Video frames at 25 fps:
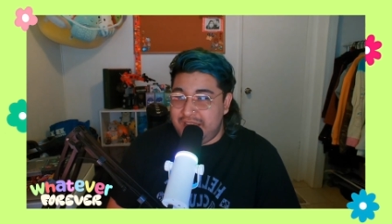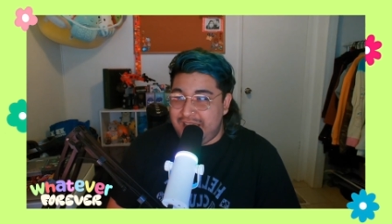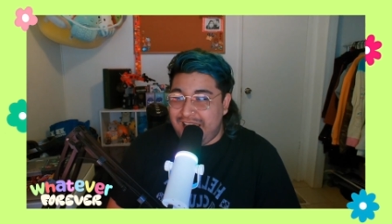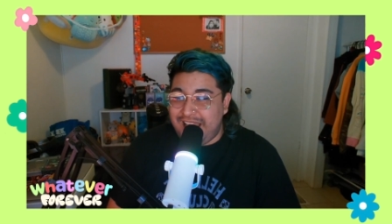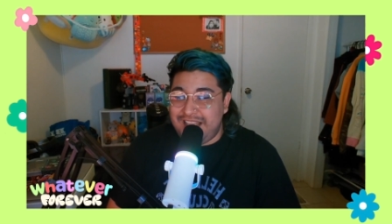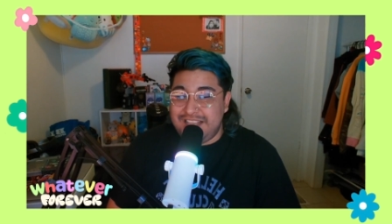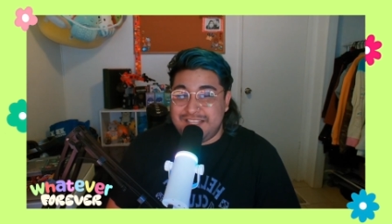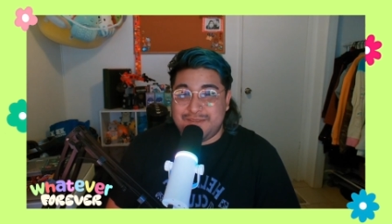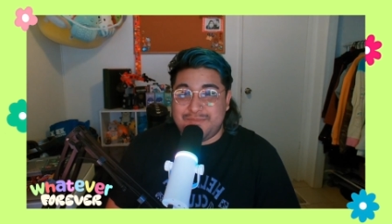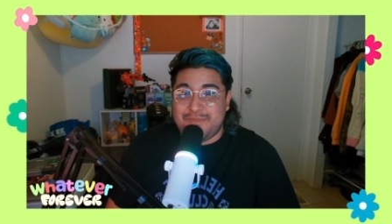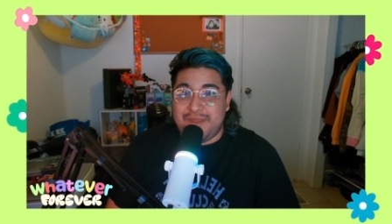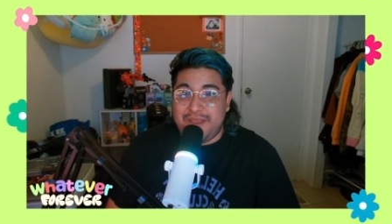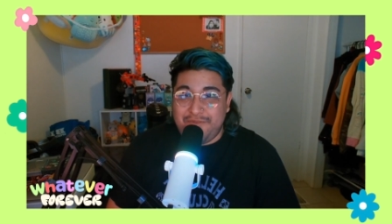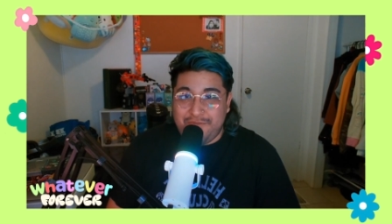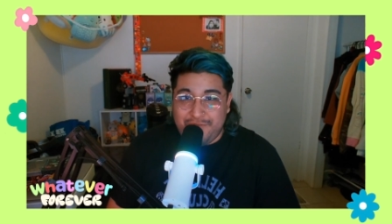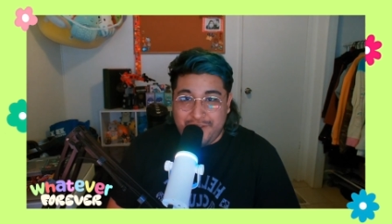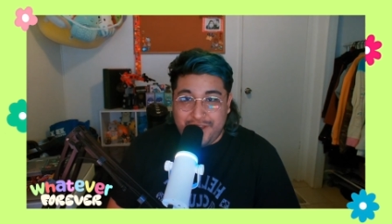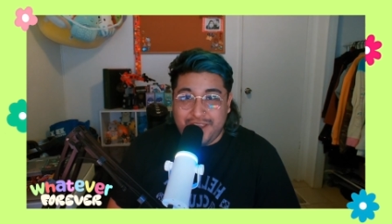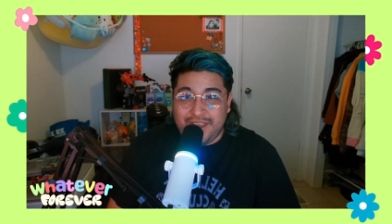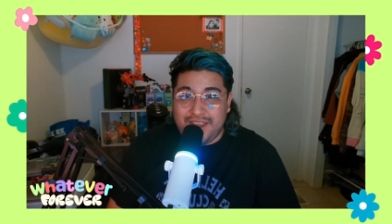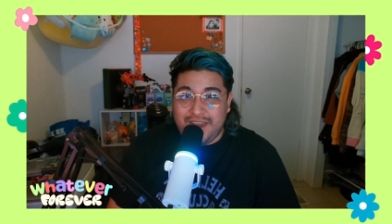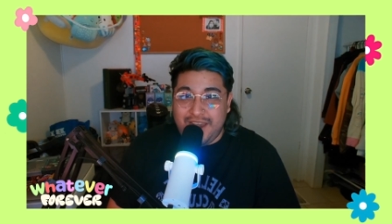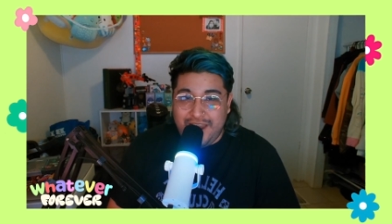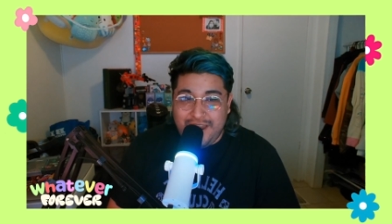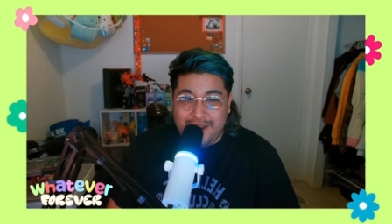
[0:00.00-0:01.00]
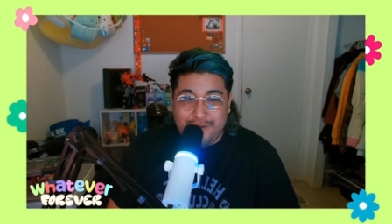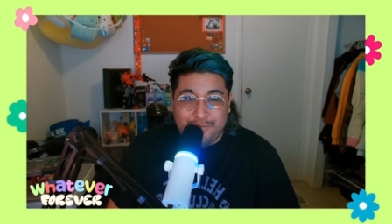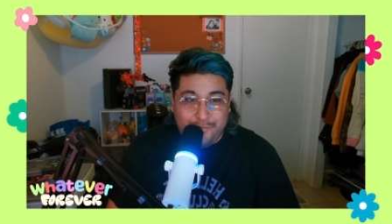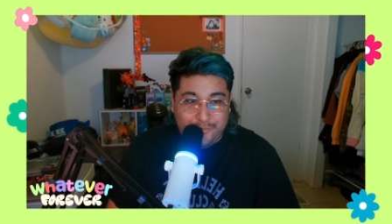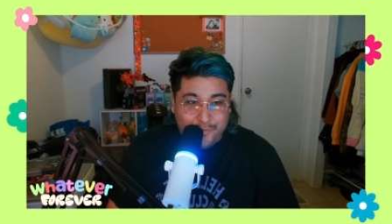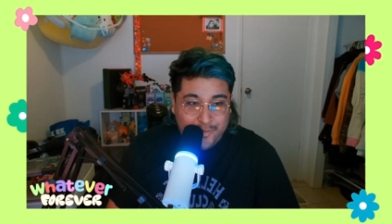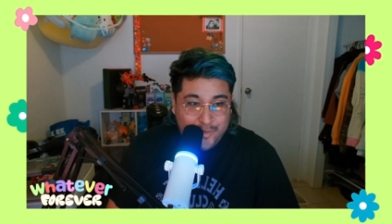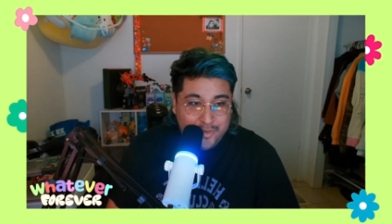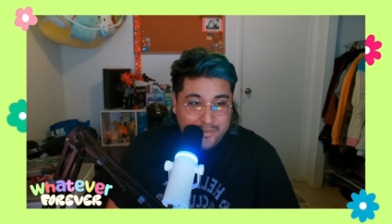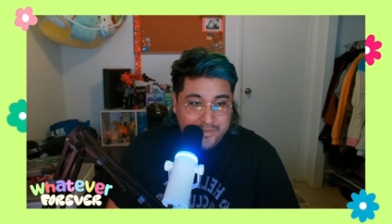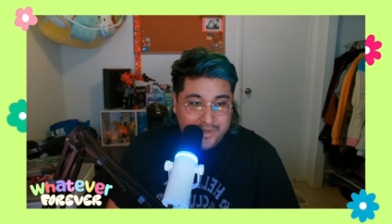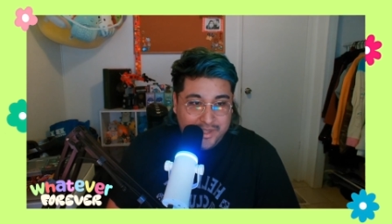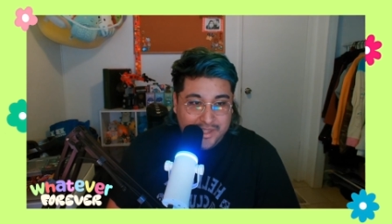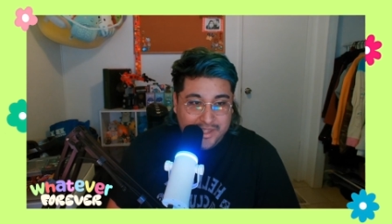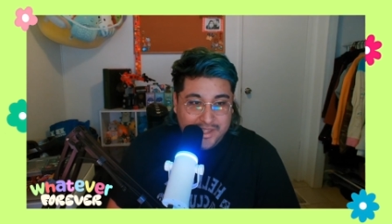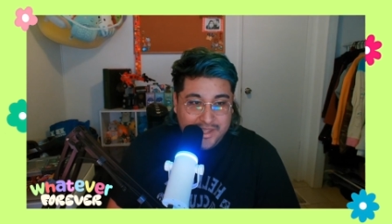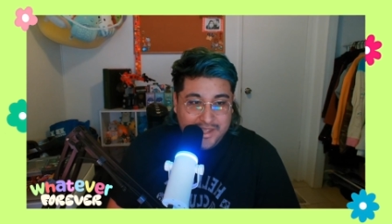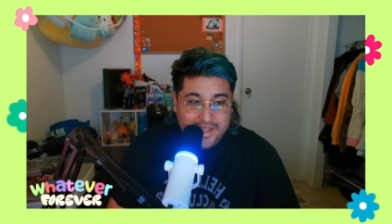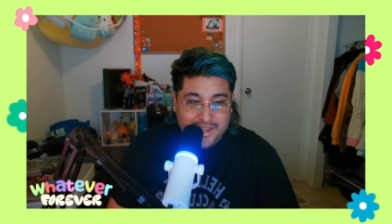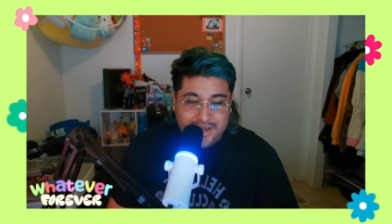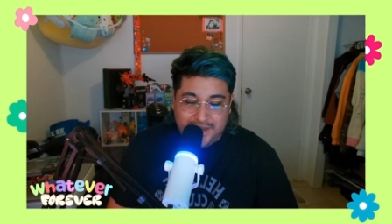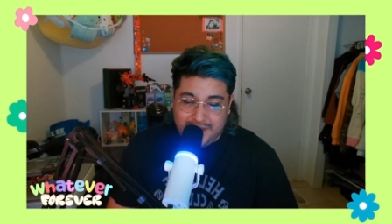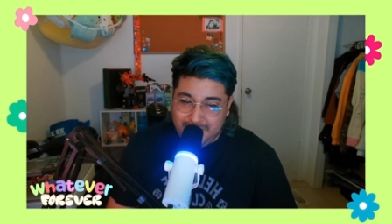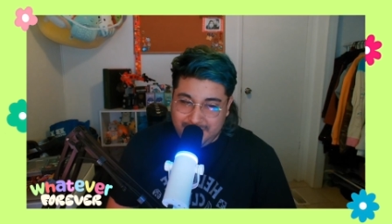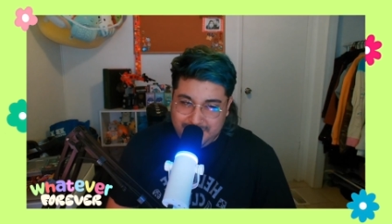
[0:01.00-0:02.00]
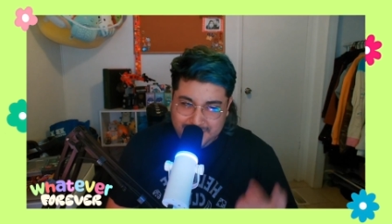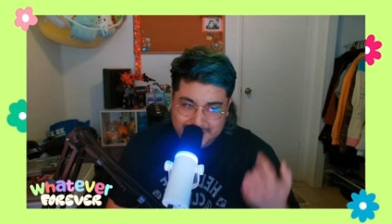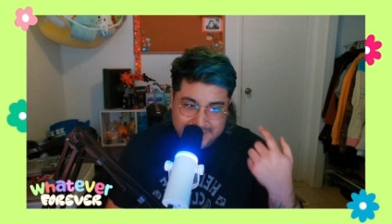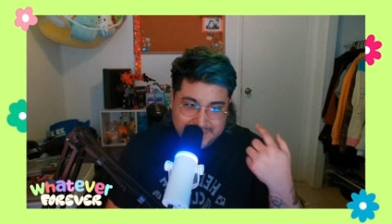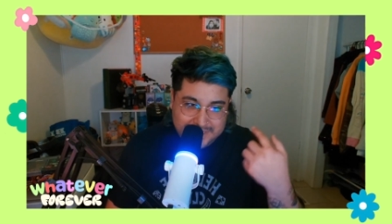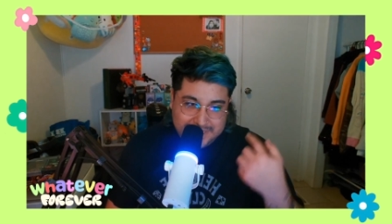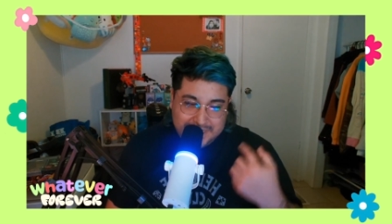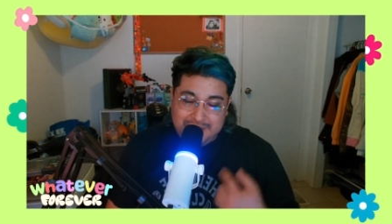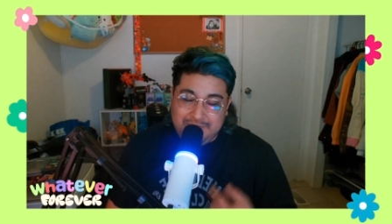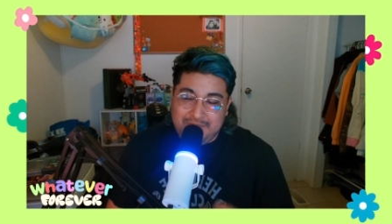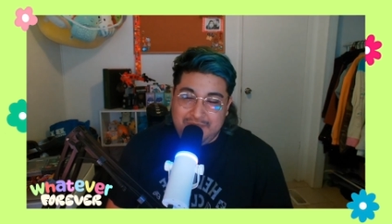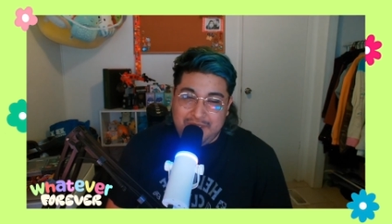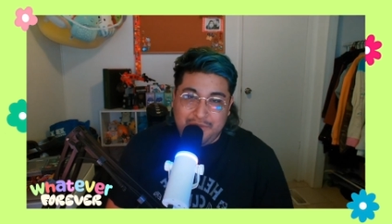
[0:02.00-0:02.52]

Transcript: dyes my fucking hair for me. Not this time.